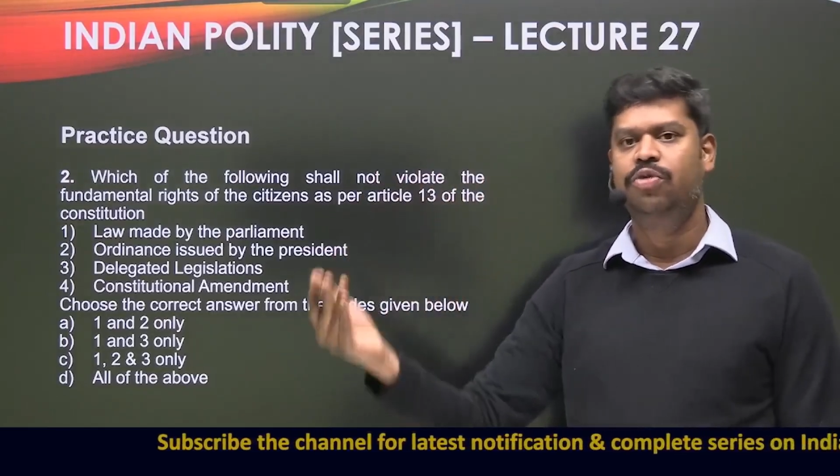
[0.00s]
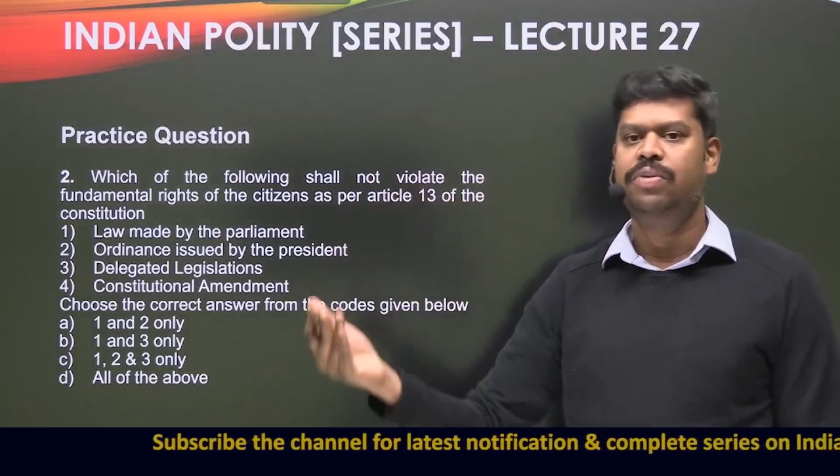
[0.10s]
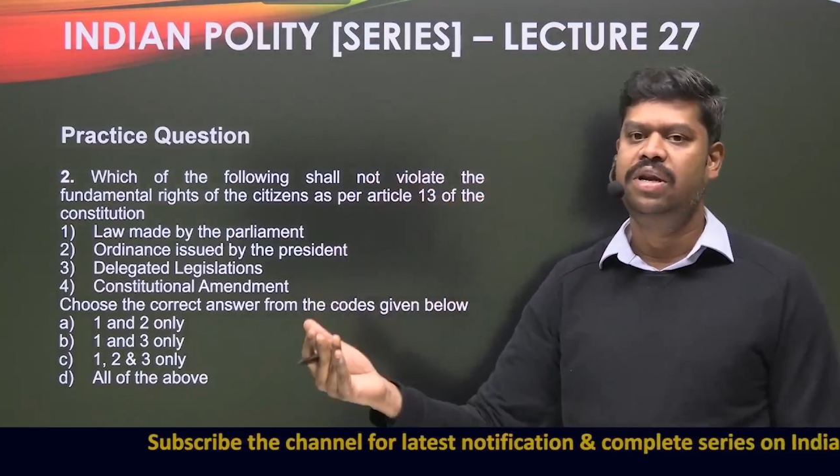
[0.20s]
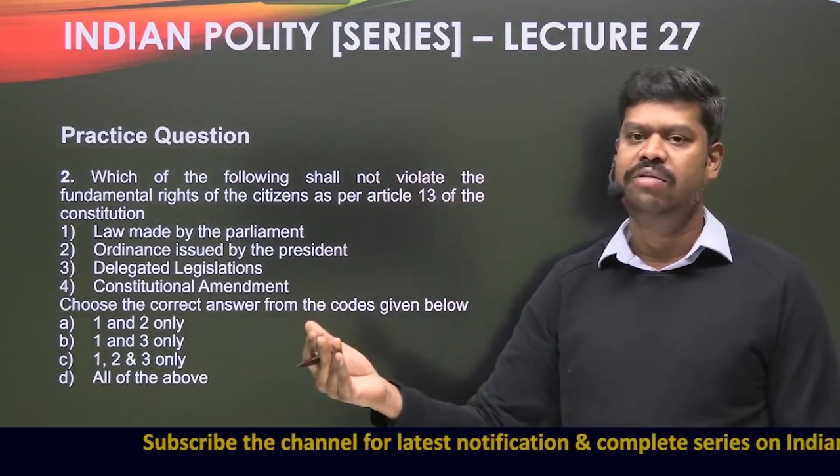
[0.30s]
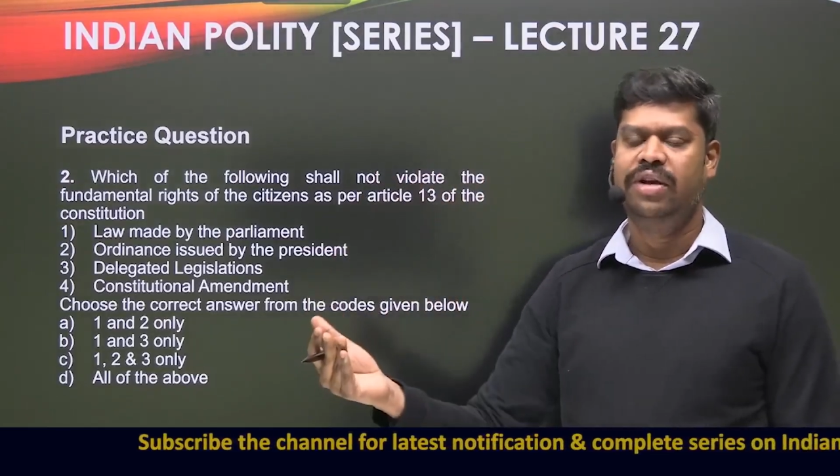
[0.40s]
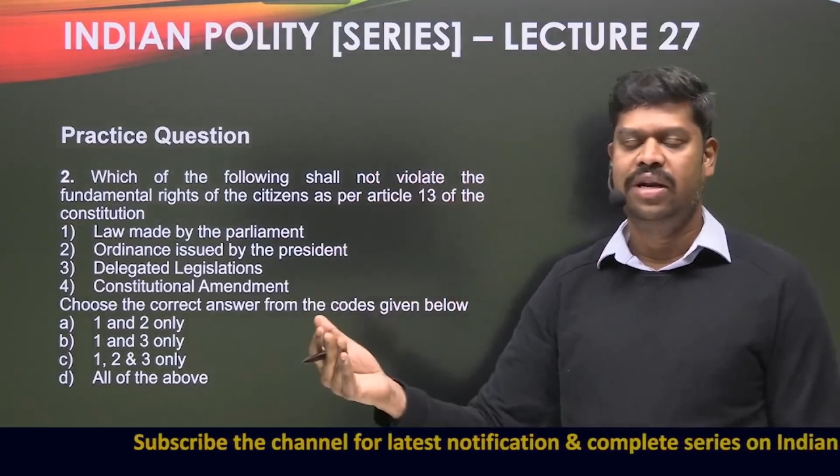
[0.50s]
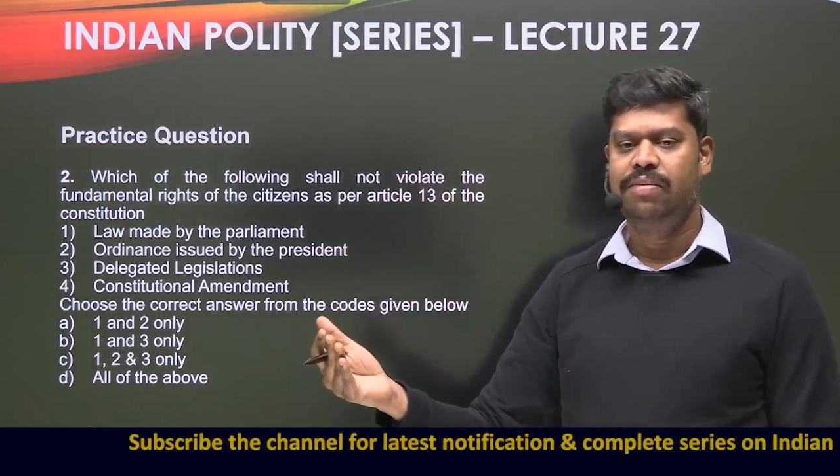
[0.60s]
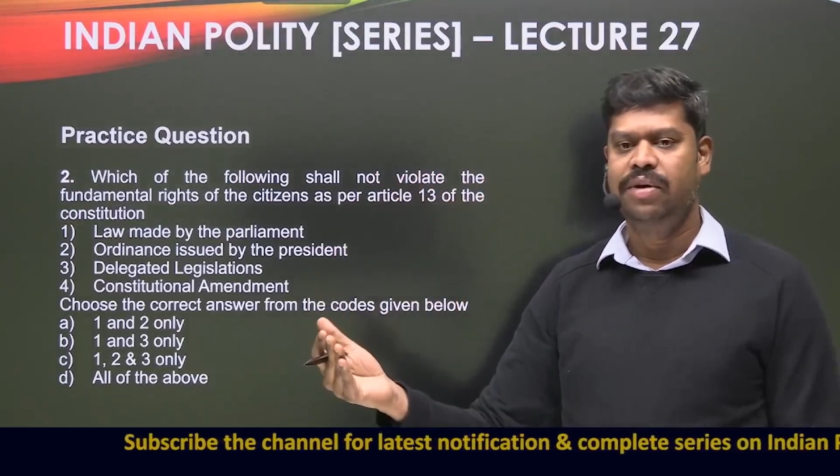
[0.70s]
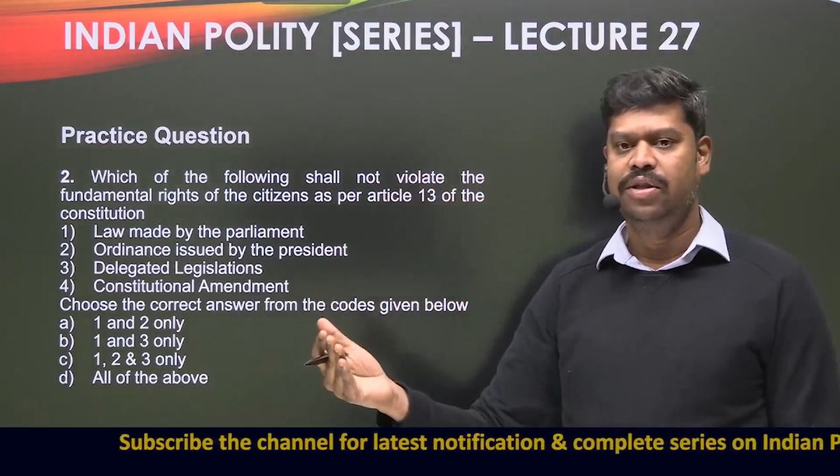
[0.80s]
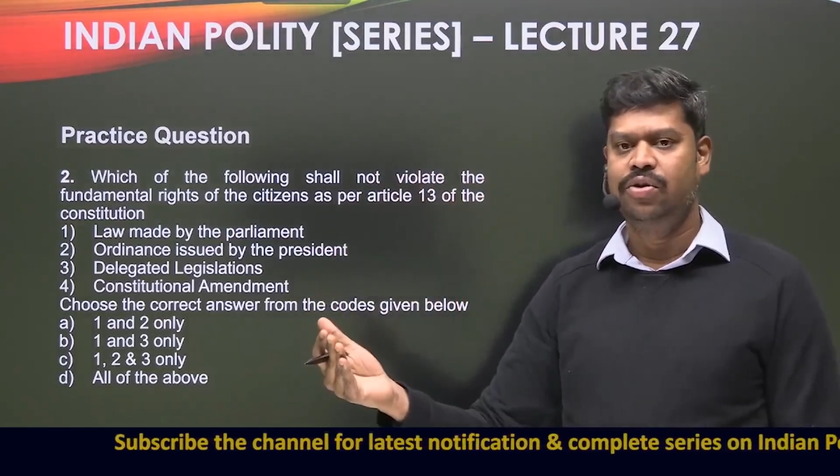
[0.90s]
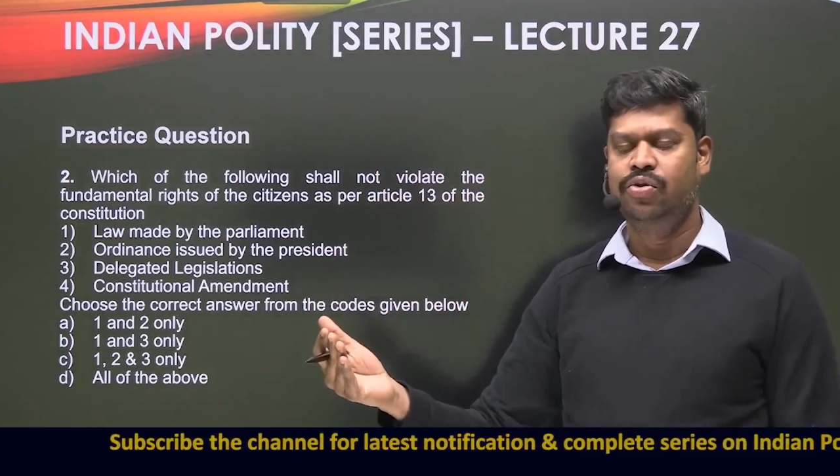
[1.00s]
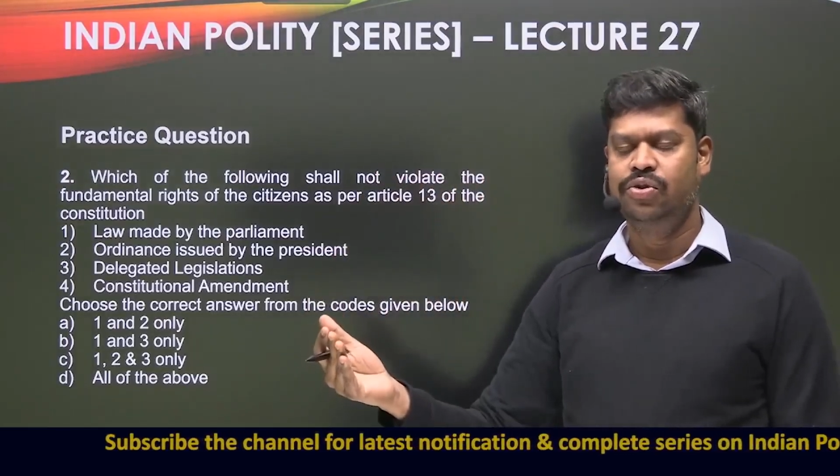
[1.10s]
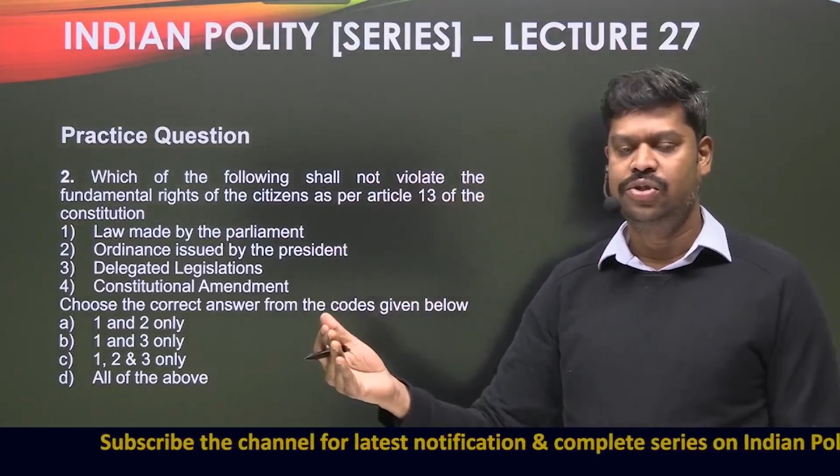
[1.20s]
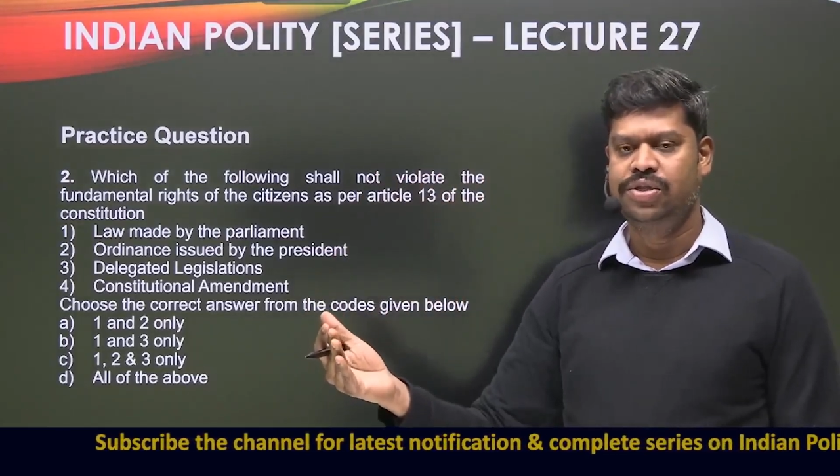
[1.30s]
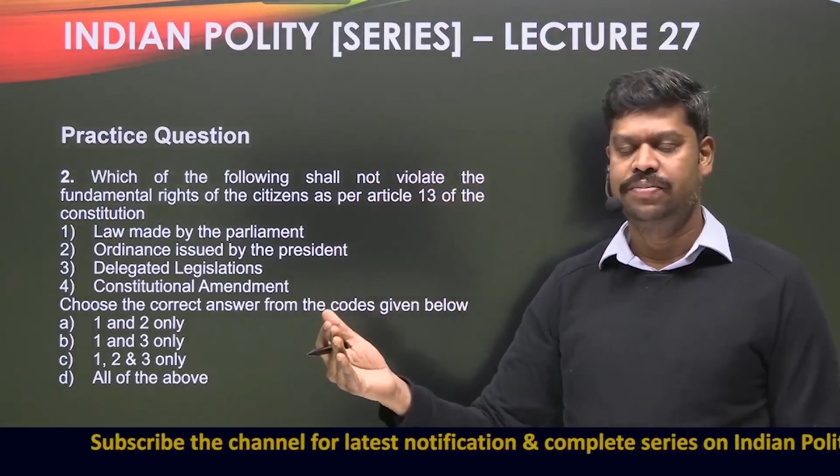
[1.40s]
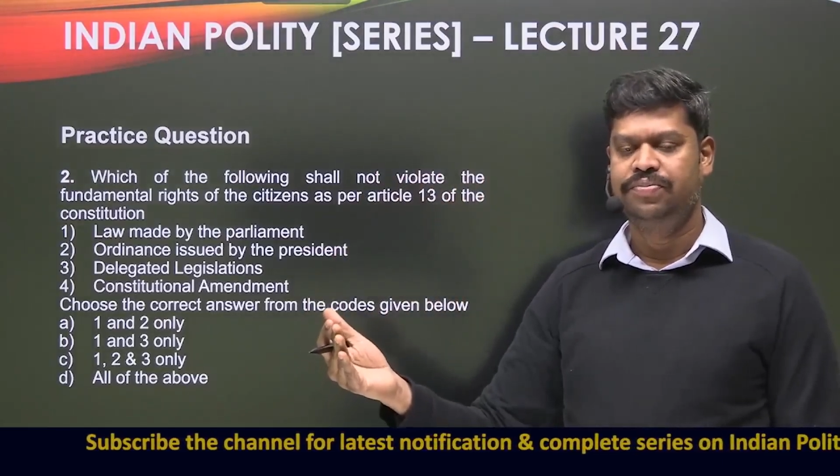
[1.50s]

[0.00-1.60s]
be invalid by the courts,